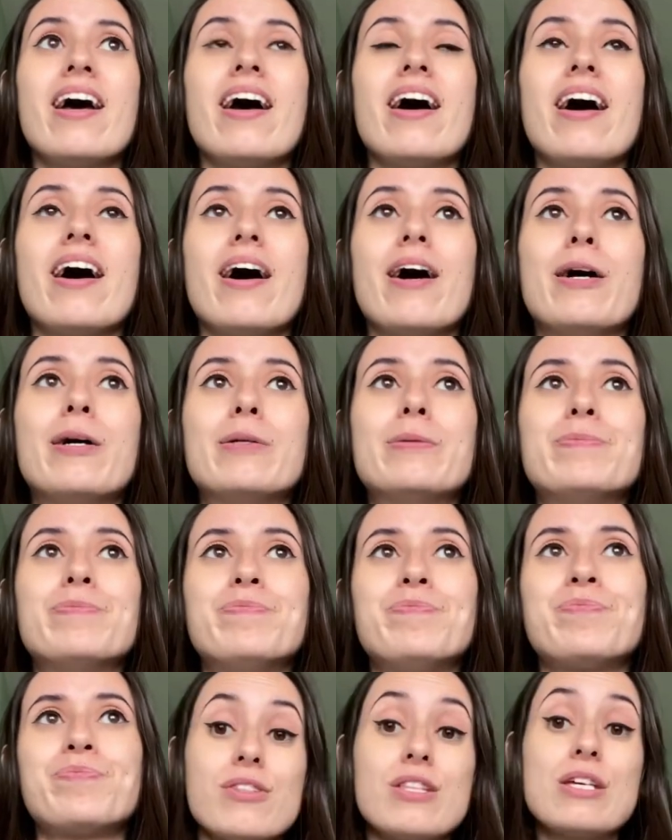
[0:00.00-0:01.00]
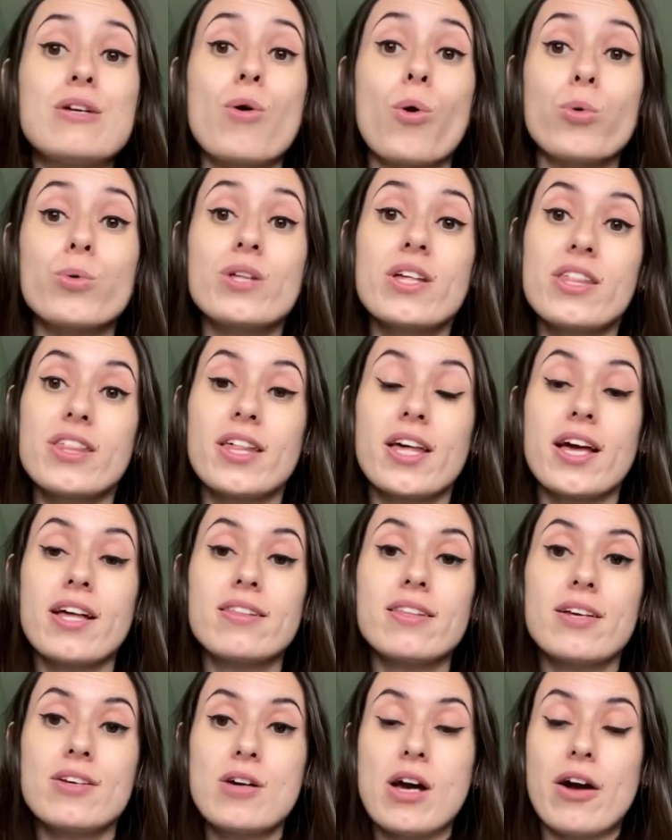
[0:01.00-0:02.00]
Um, the only thing
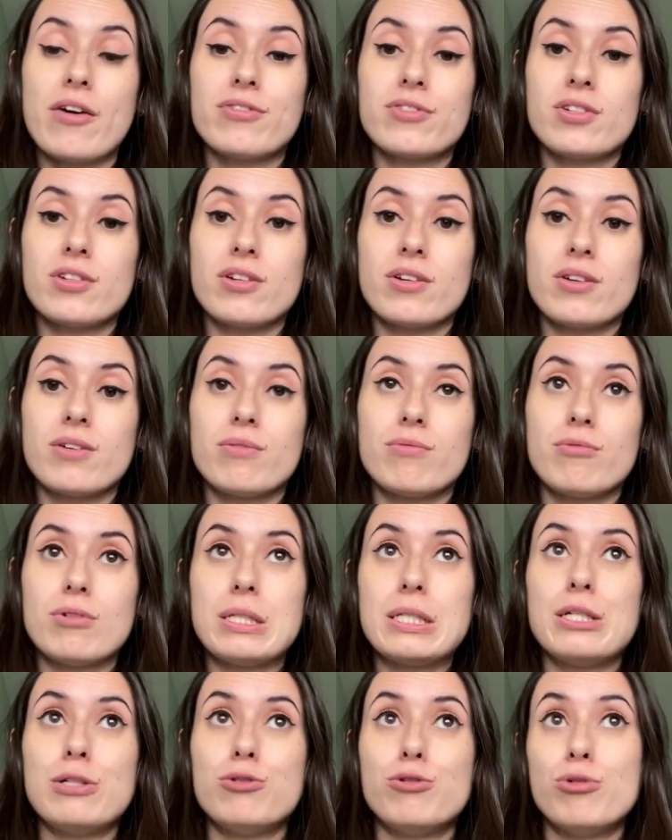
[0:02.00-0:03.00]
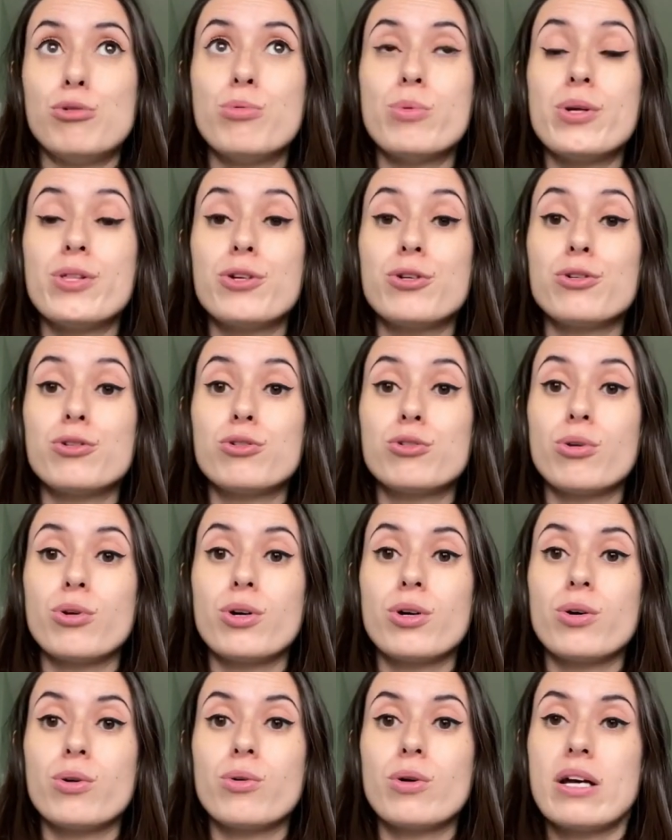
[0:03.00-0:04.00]
that you have to really do with your
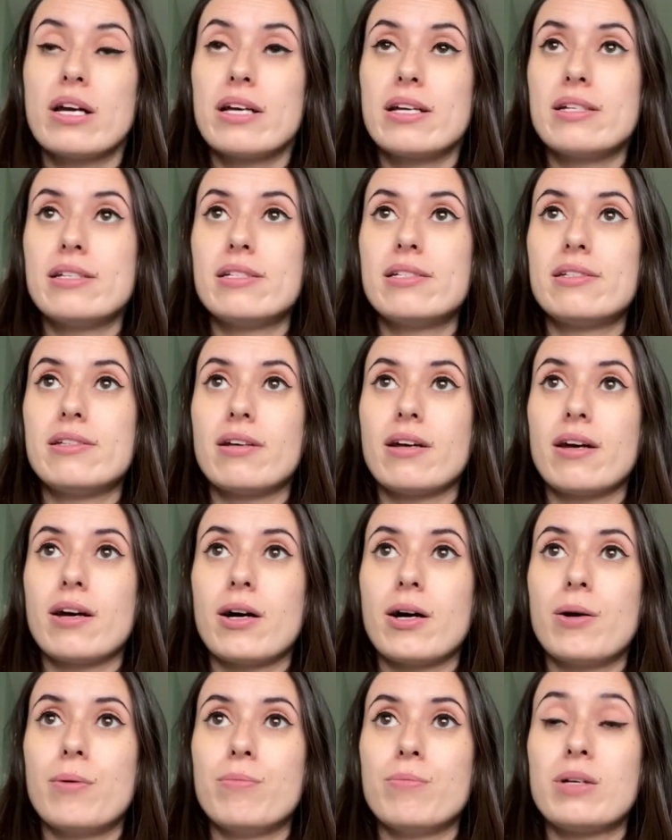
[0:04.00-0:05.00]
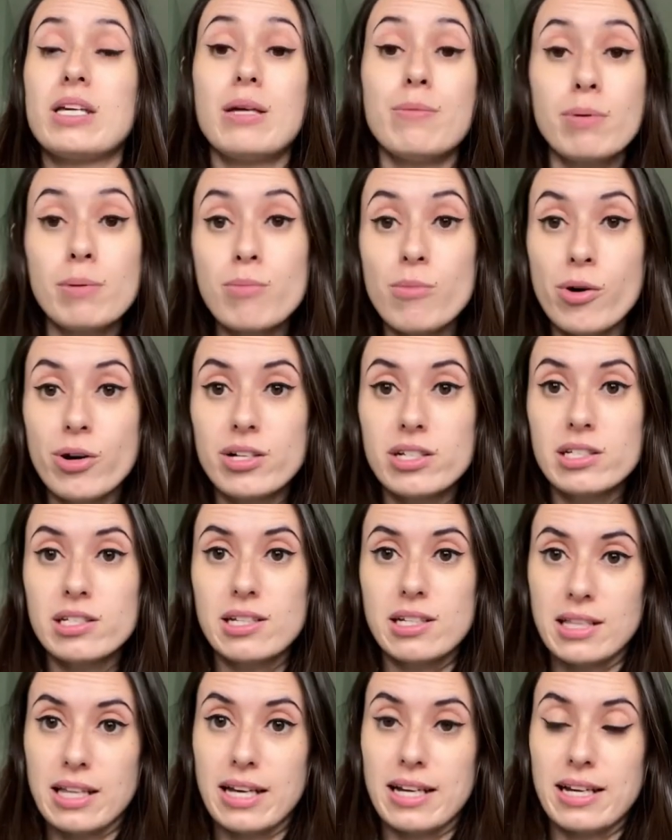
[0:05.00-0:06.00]
soil is um, keep it moist,
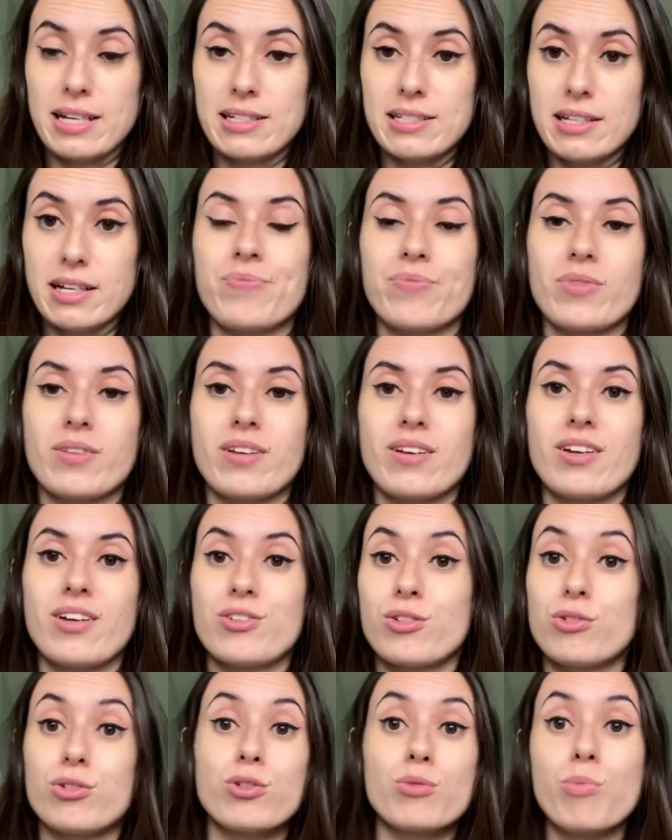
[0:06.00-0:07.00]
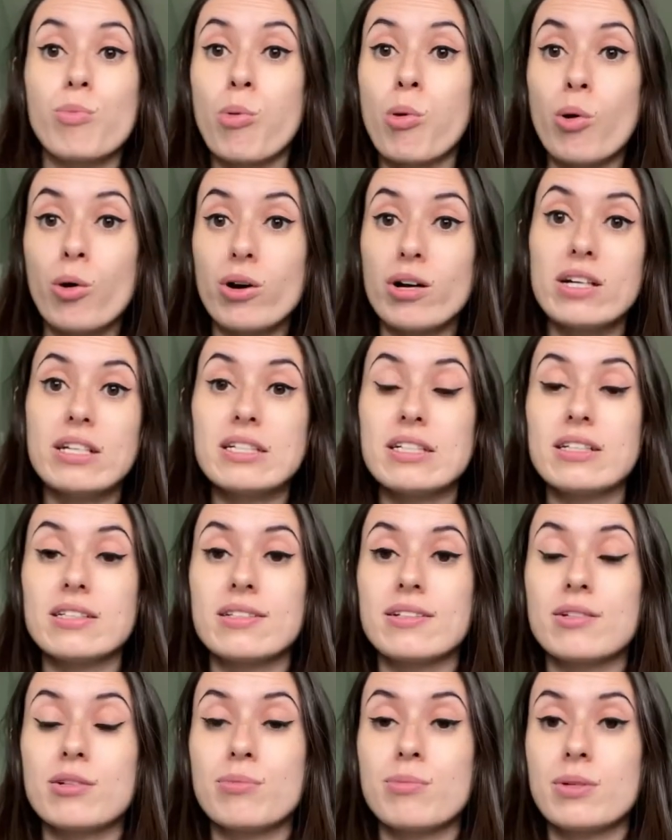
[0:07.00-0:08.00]
like I said, so just pour in a
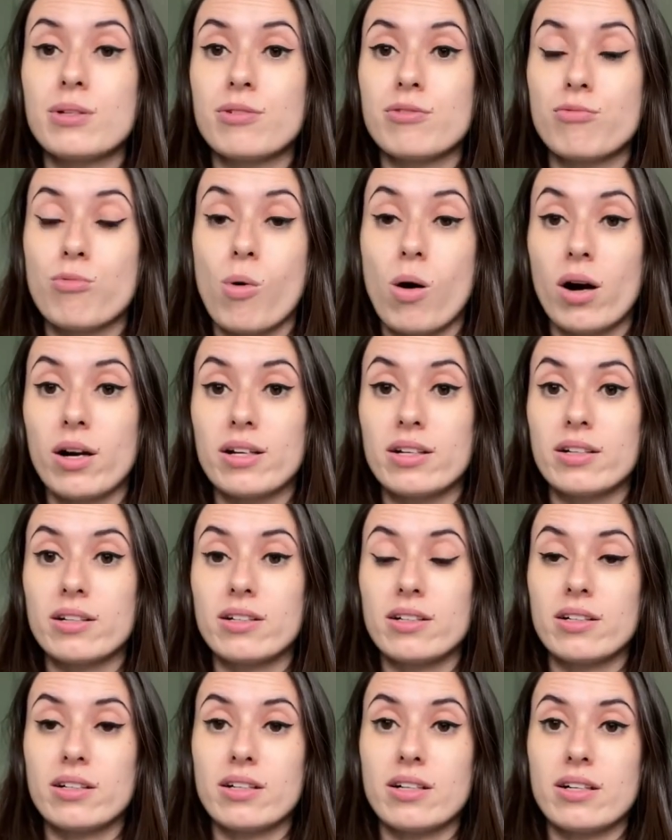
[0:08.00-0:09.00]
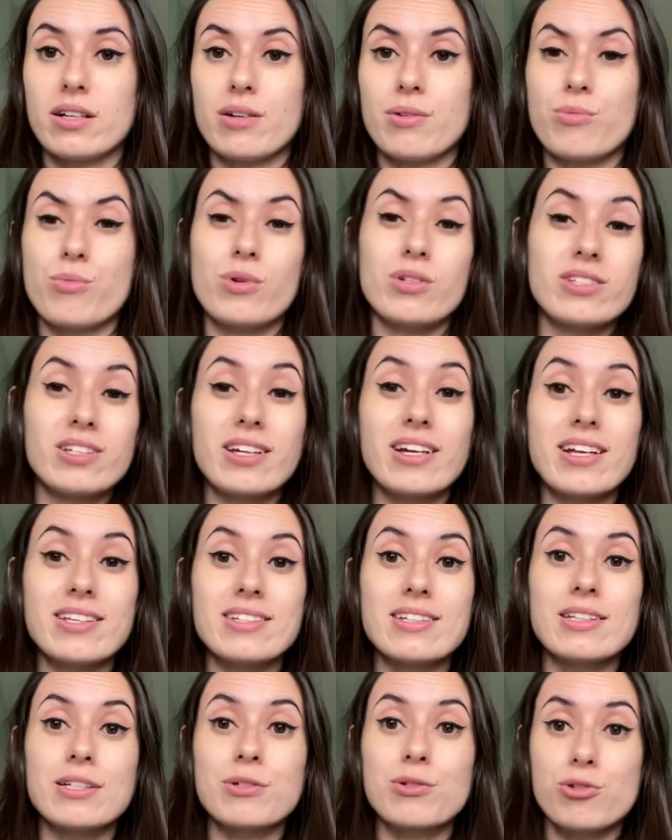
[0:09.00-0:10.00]
little bit of water uh, once it gets a
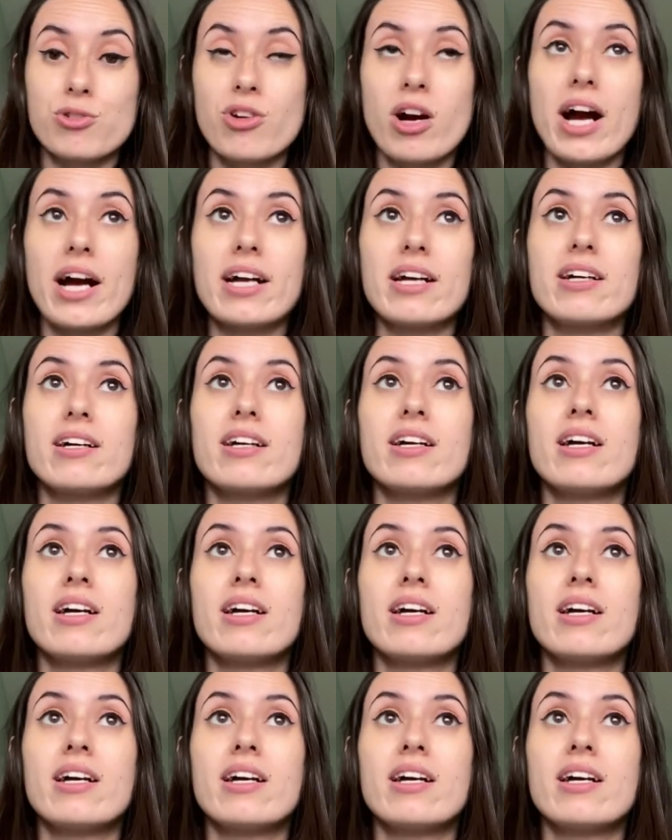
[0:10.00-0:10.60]
little drier.